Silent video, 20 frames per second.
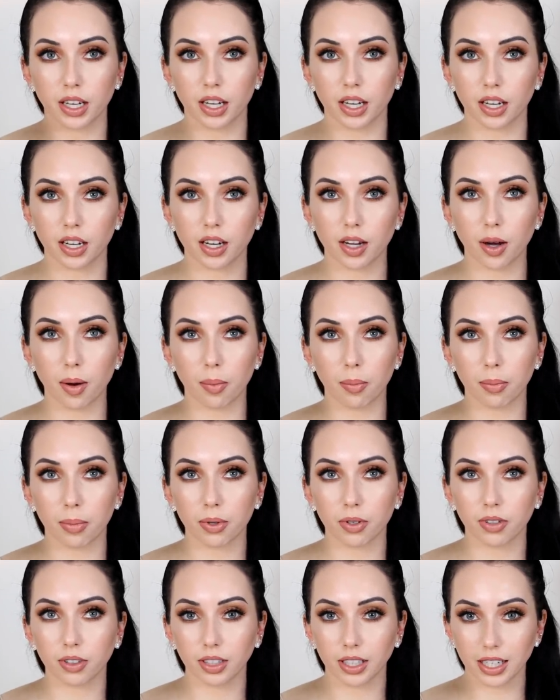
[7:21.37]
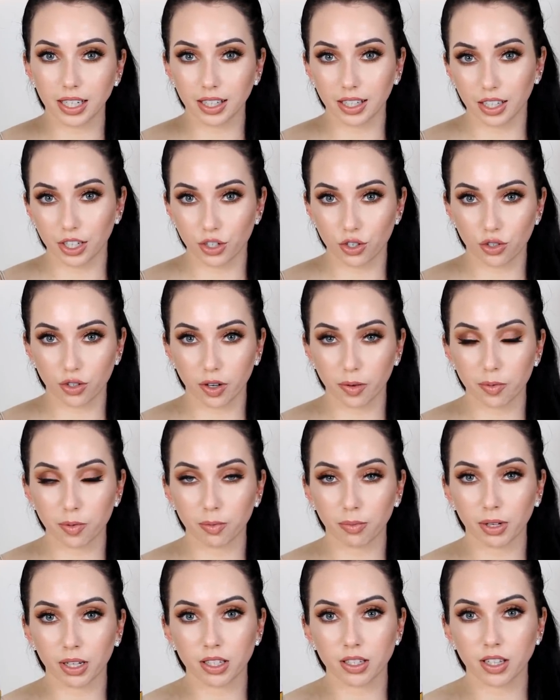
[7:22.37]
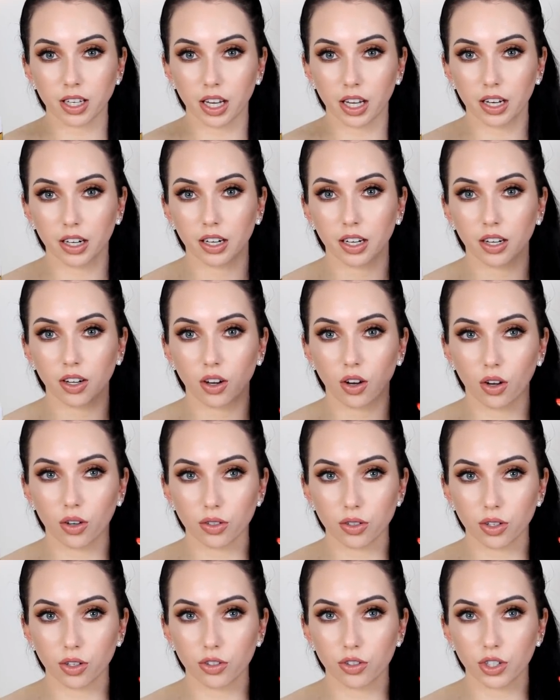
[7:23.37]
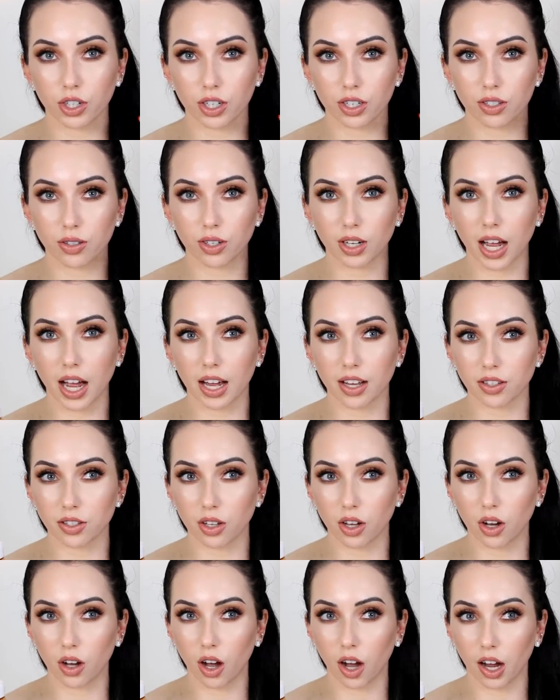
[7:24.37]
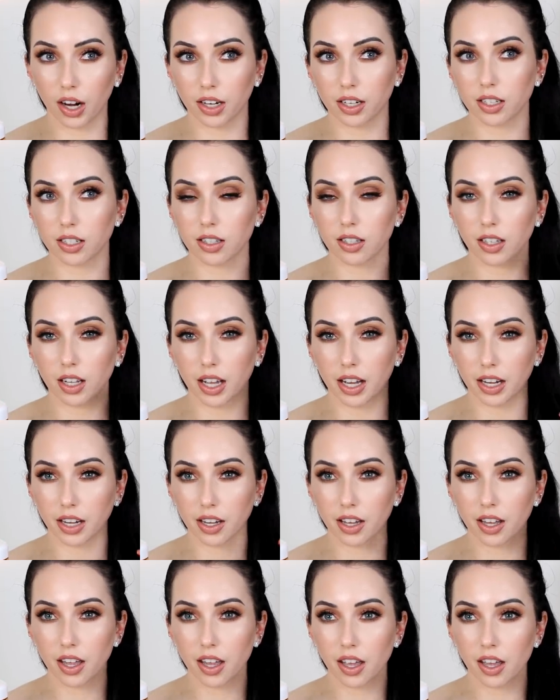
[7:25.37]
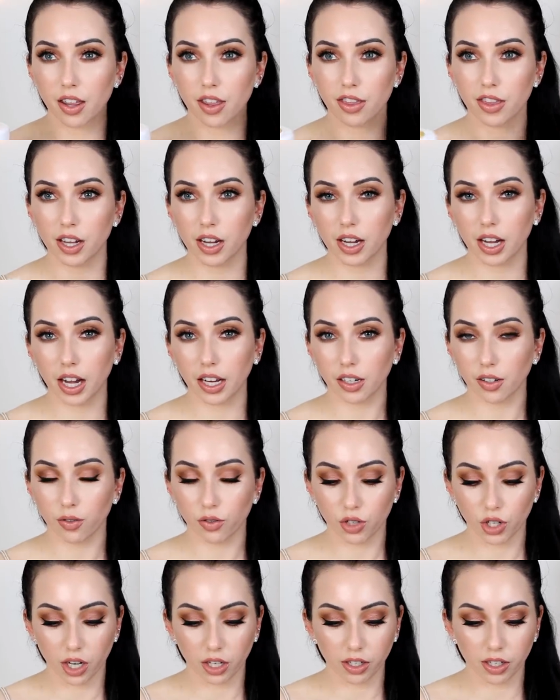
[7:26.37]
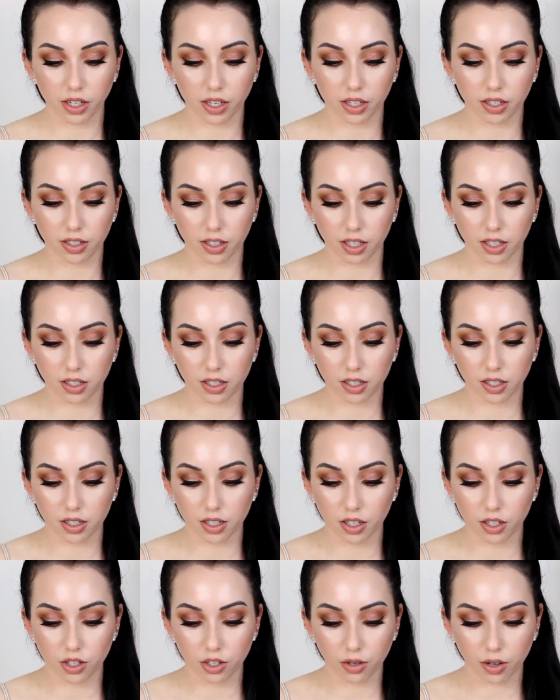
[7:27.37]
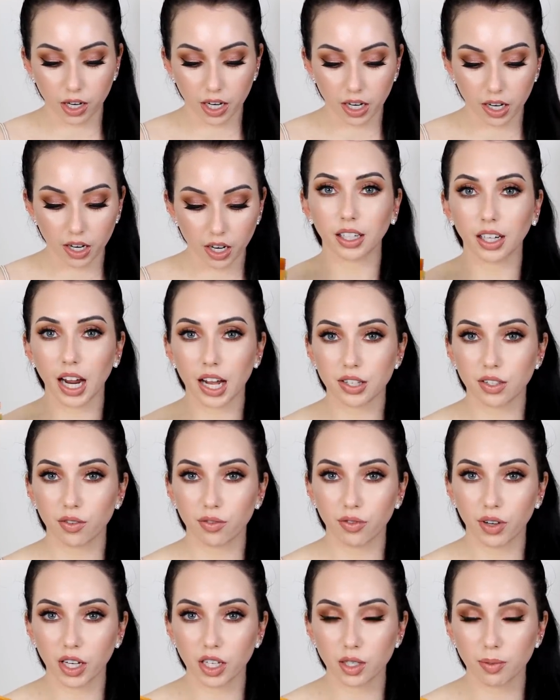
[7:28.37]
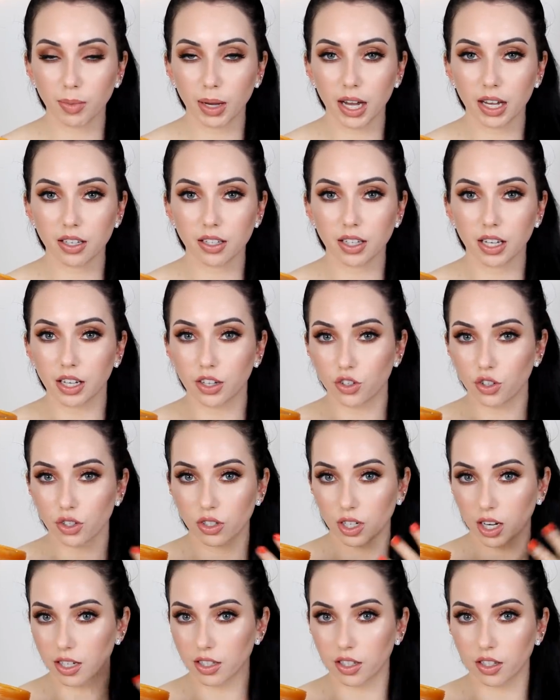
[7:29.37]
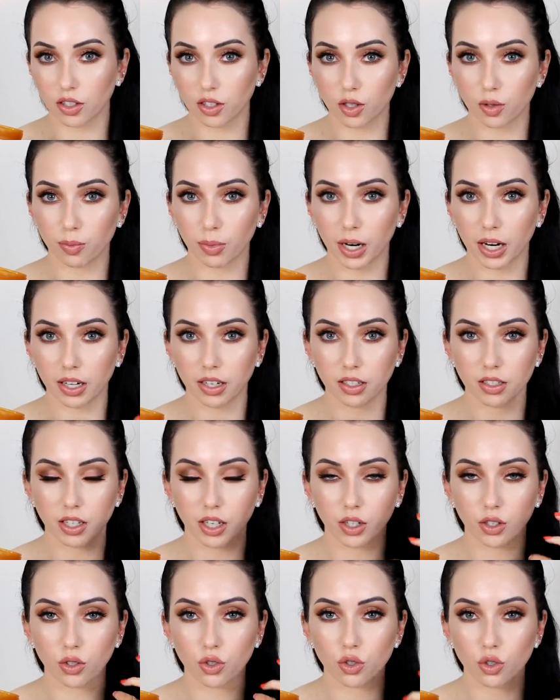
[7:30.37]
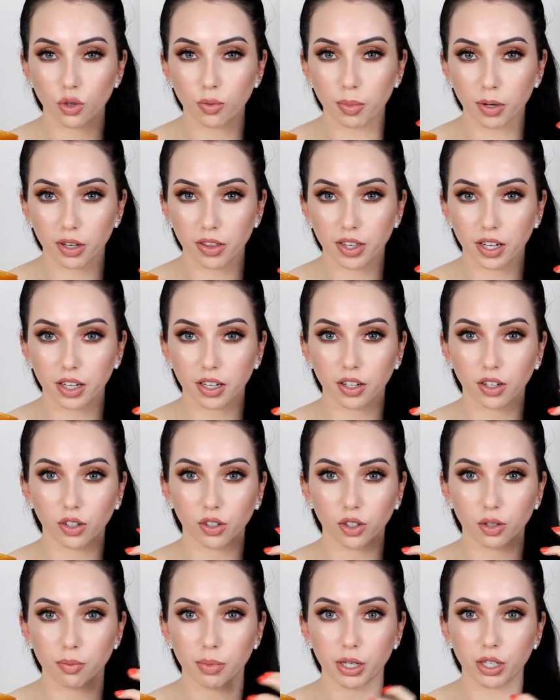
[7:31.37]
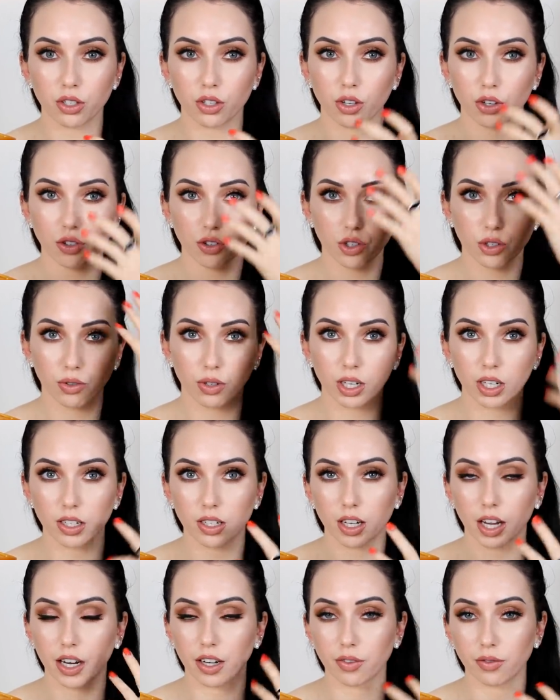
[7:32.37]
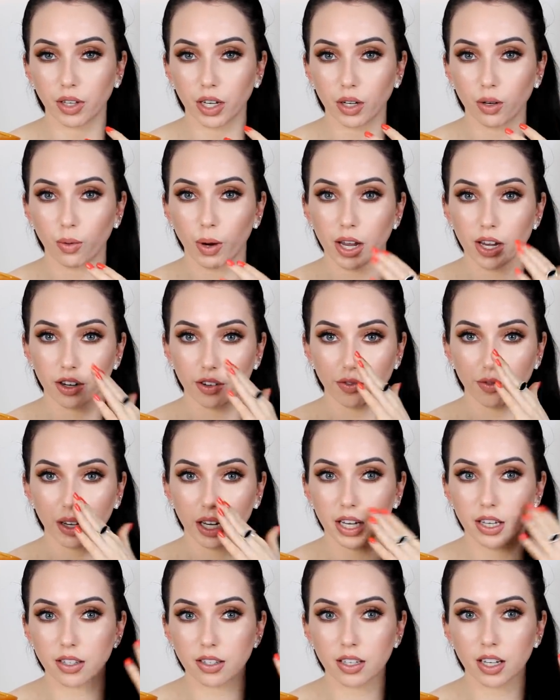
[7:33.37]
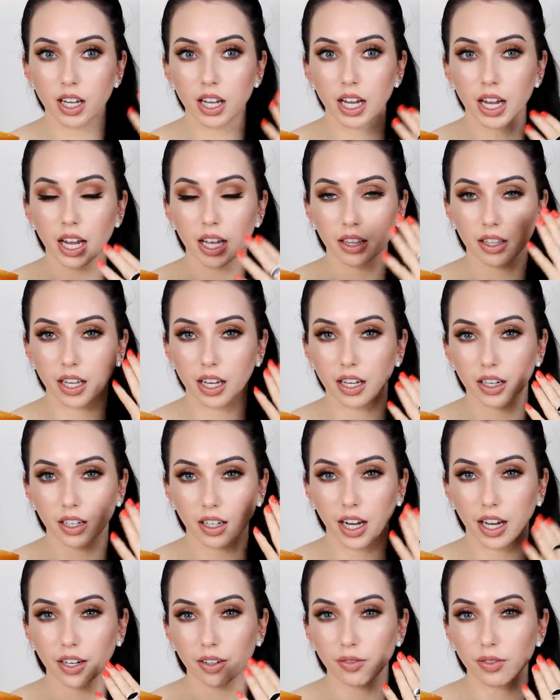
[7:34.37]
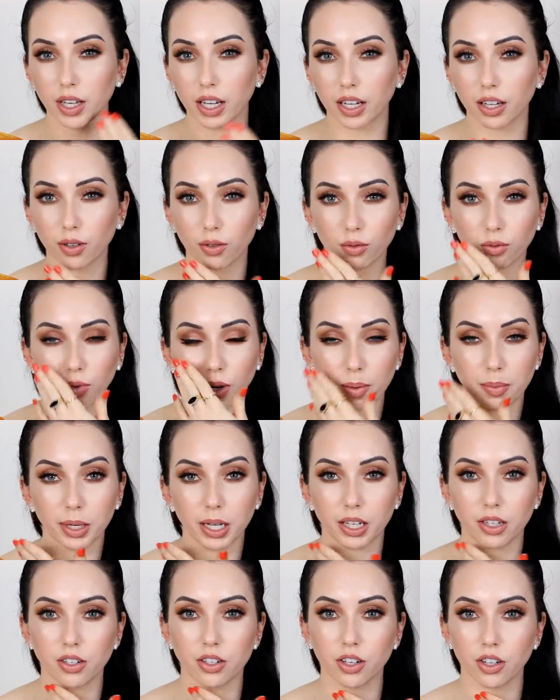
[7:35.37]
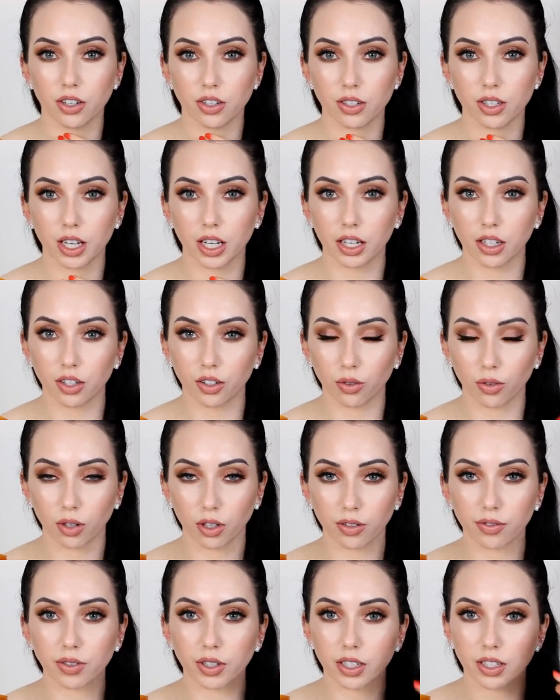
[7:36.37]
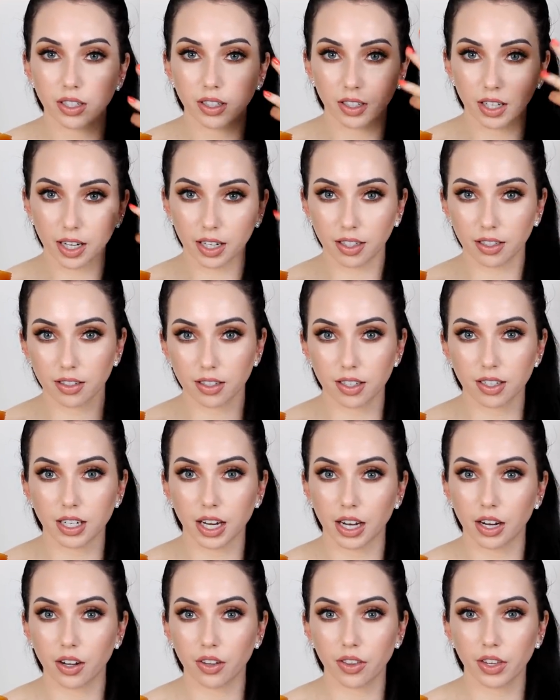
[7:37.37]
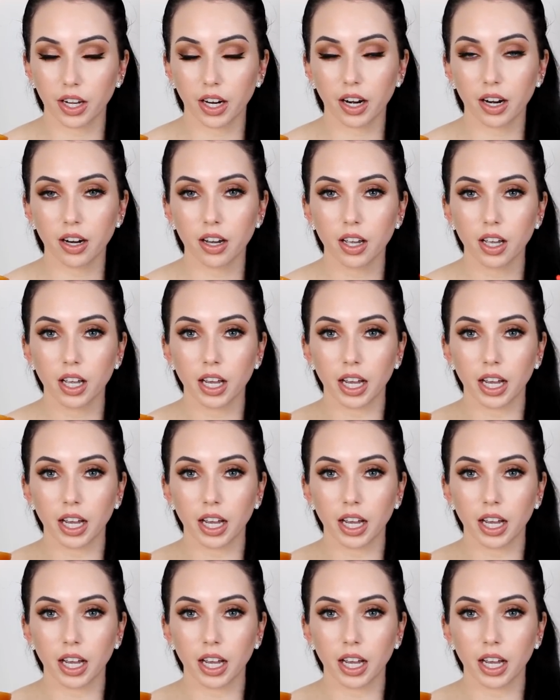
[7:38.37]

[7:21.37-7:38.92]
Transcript: It completely stripped my skin. It also just has the oddest like thick kind of jelly consistency to it. Then as a face mask, it just doesn't spread. It's like super thick and gloopy, so you do need to kind of like wet your face and then kind of like rub it into your skin in order for it to like stay on there.